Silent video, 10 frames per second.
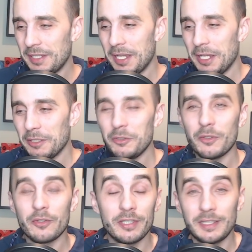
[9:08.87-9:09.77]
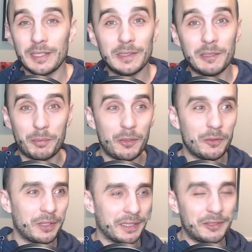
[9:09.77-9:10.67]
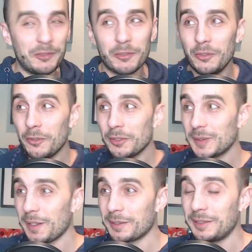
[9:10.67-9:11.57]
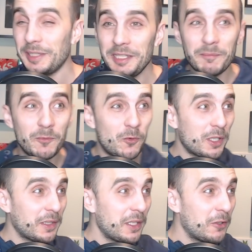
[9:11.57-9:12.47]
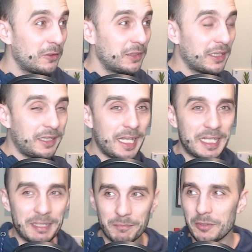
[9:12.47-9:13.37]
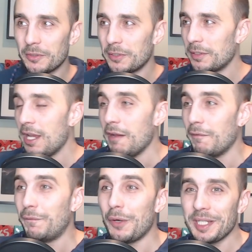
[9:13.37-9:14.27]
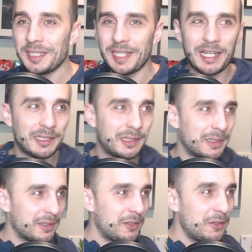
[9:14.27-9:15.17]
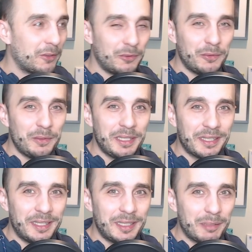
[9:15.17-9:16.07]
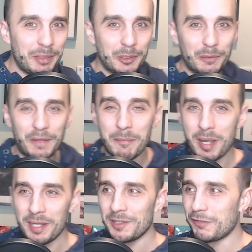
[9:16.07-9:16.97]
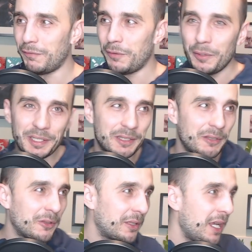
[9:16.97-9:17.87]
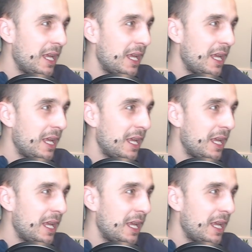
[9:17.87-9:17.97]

your internal progress, your Lost Ark team working on the game, your voice actors, you know, doing a little bit of Aman's voice, your